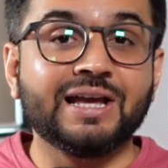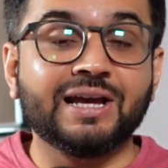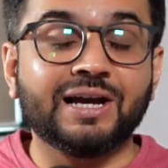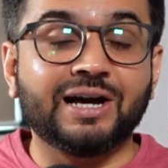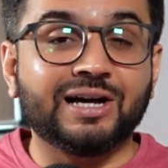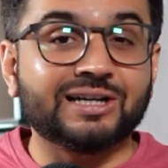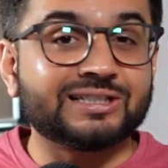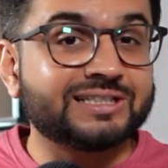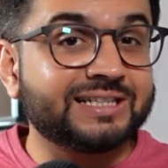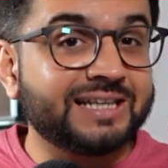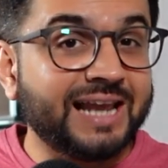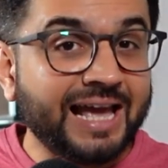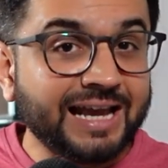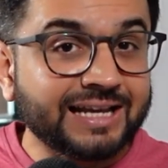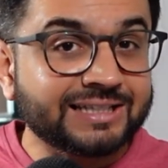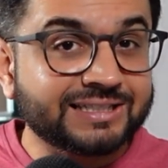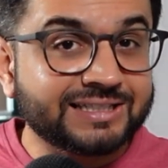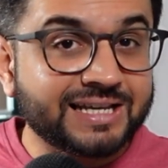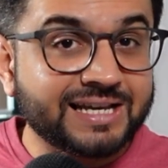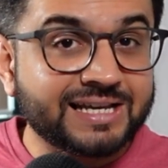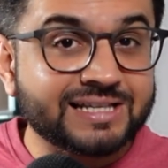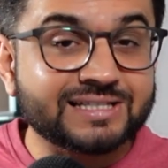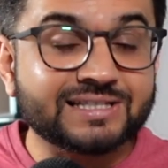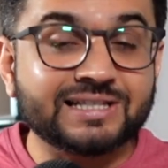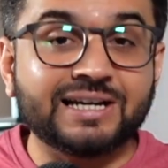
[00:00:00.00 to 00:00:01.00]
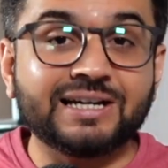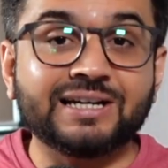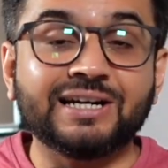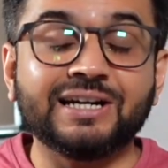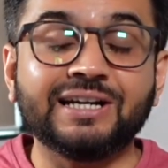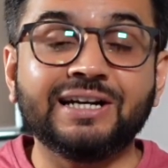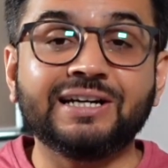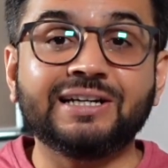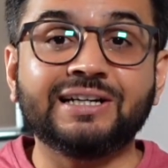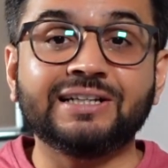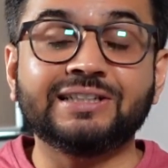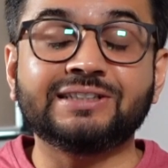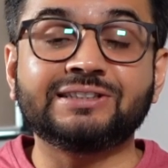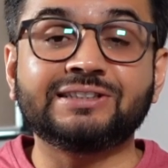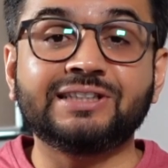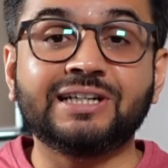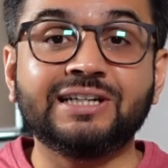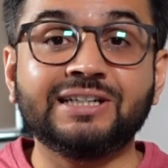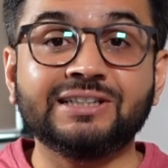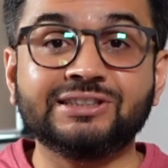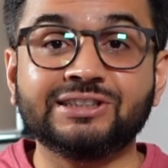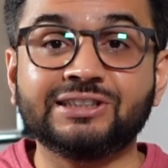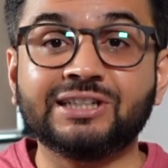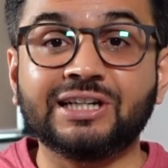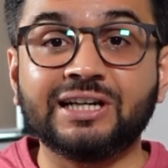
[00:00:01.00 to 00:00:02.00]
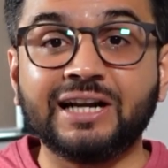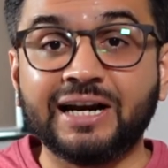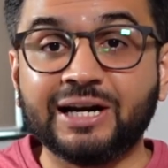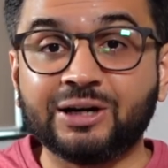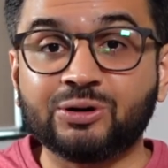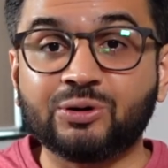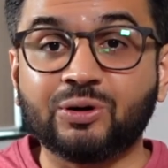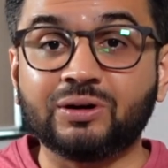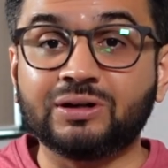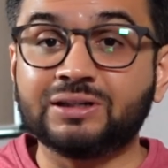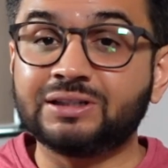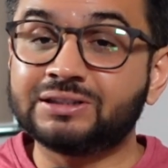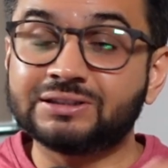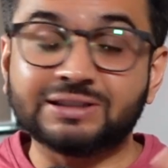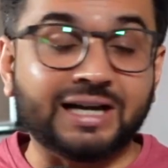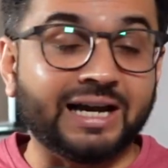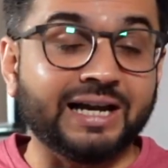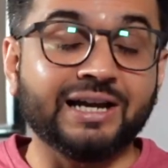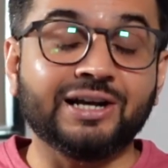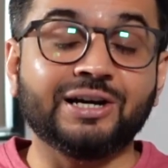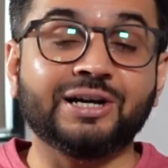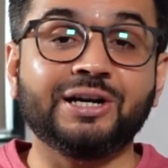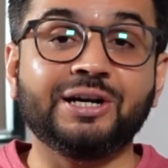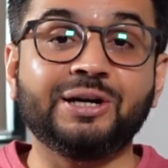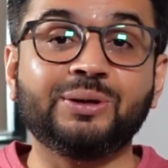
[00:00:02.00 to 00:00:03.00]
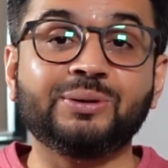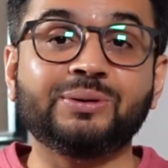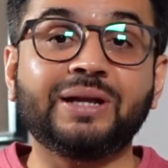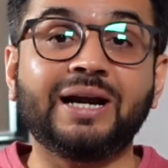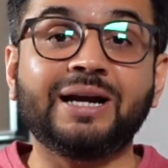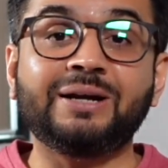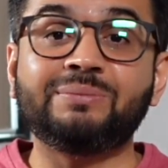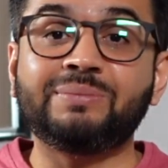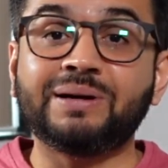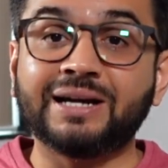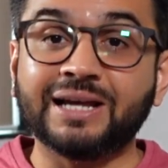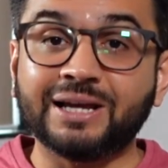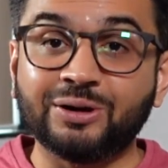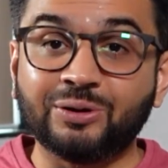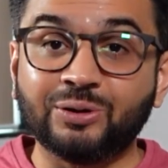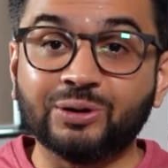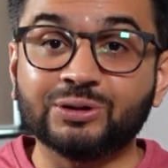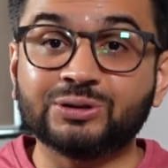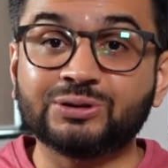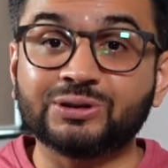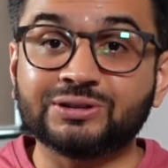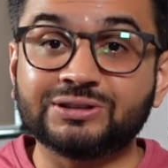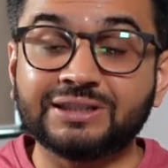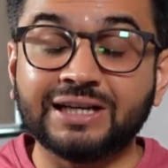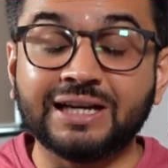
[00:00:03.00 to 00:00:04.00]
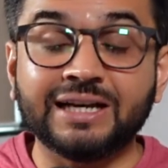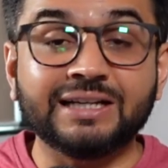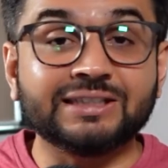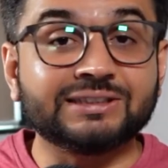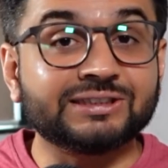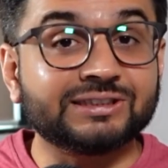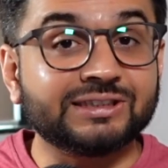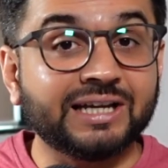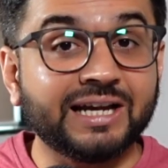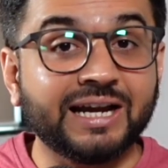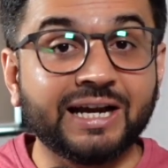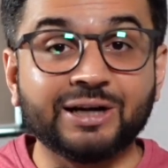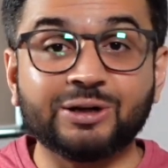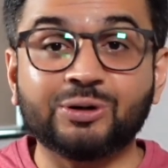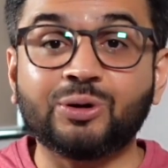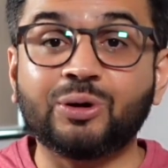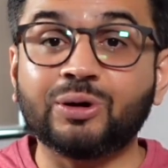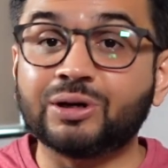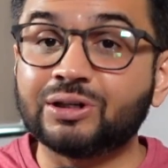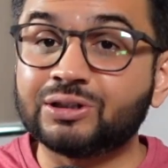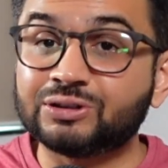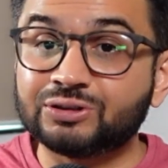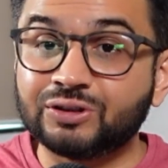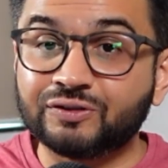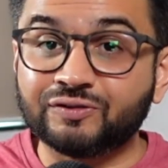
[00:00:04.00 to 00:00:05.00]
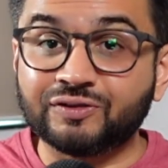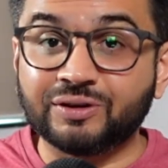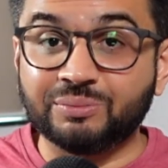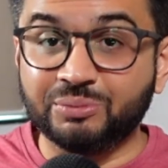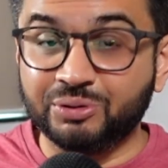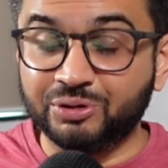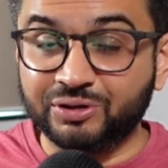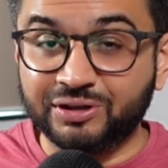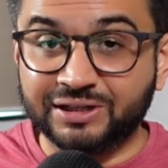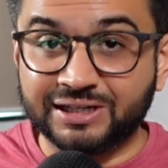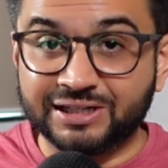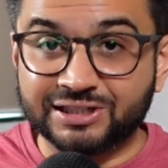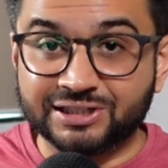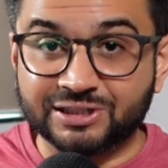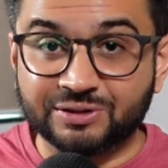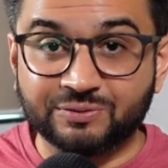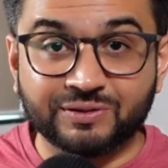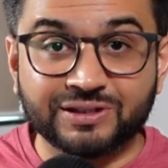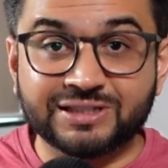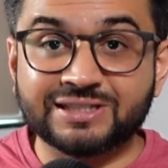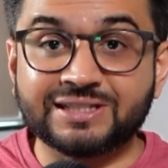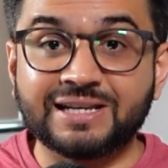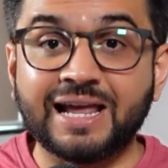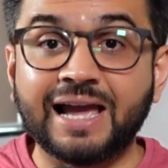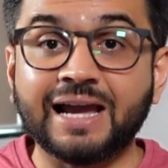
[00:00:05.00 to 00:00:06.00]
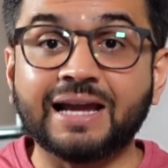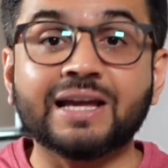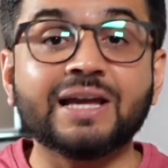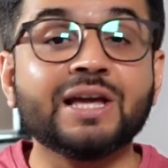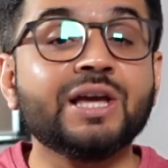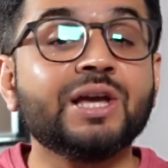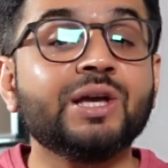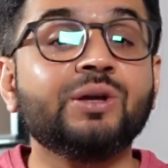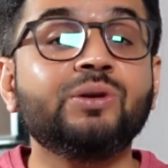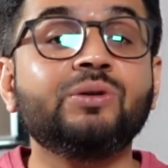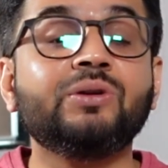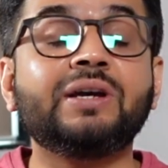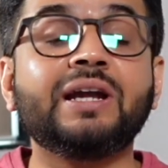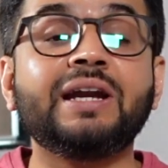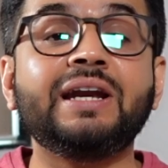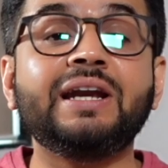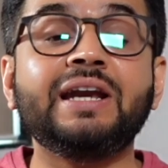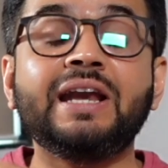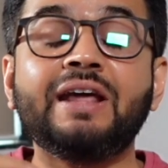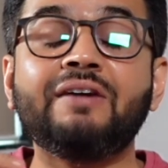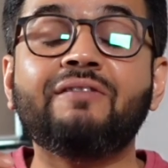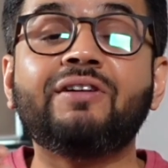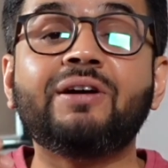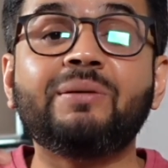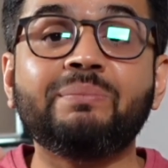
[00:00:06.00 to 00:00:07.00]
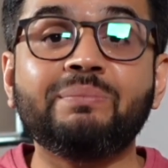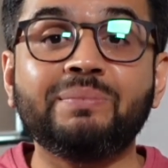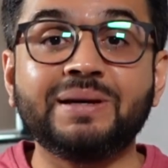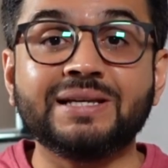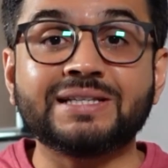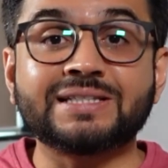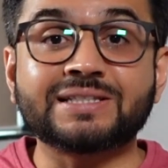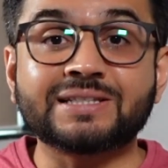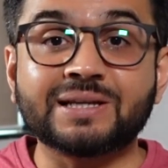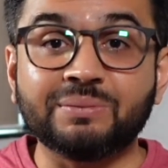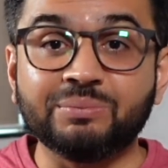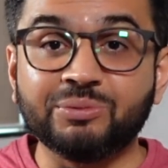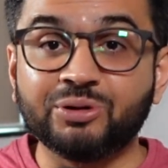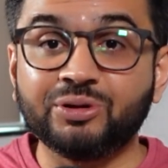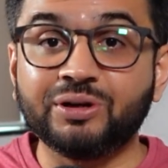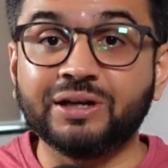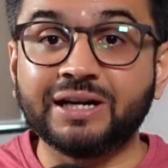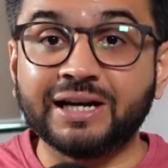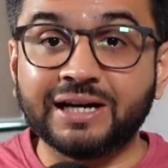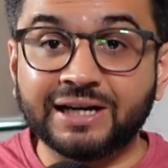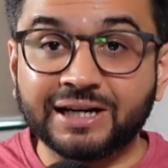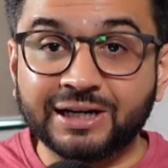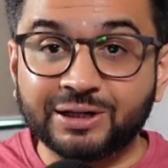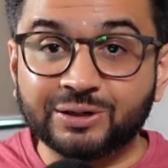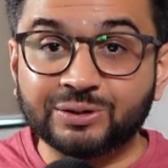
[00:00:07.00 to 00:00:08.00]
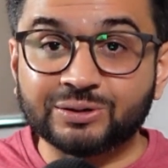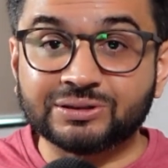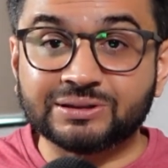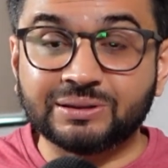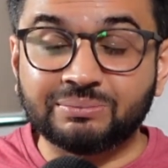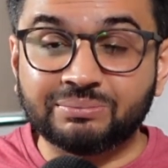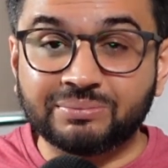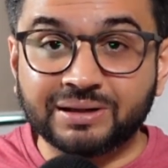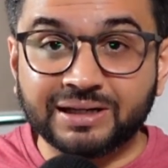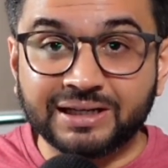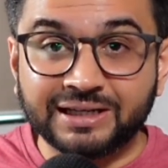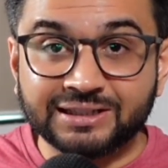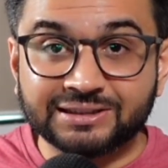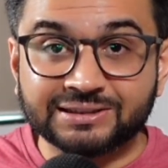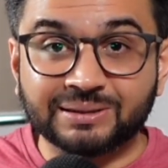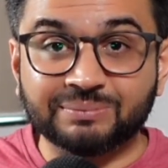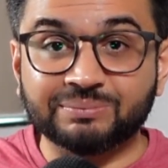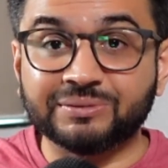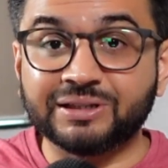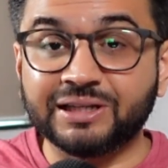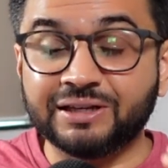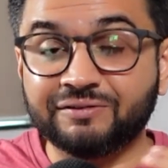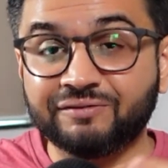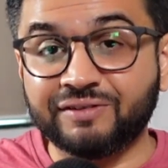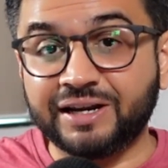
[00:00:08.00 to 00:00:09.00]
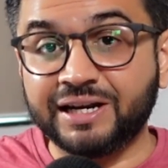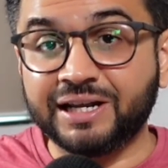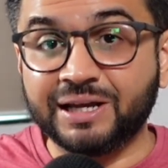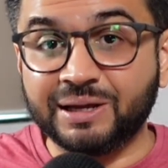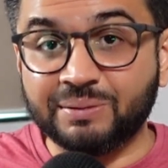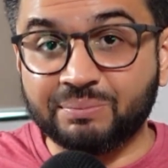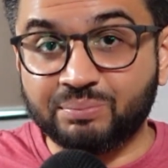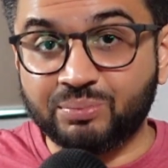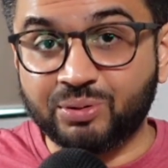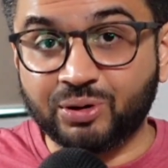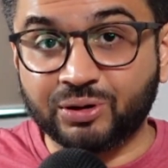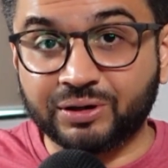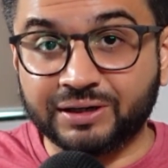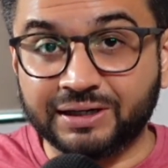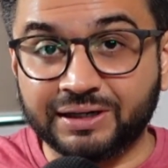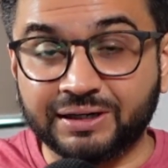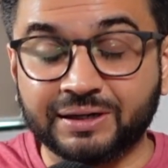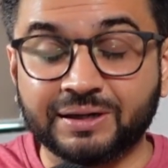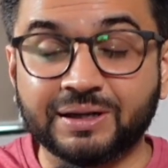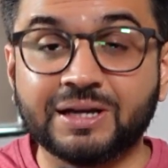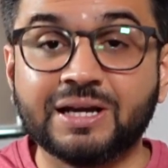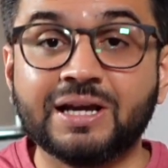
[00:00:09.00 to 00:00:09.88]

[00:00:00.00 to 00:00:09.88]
Slack says that it is the digital headquarters. I agree to that, but I also say it's the headquarters of communication. With Slack, you can never miss communicating to somebody something very important.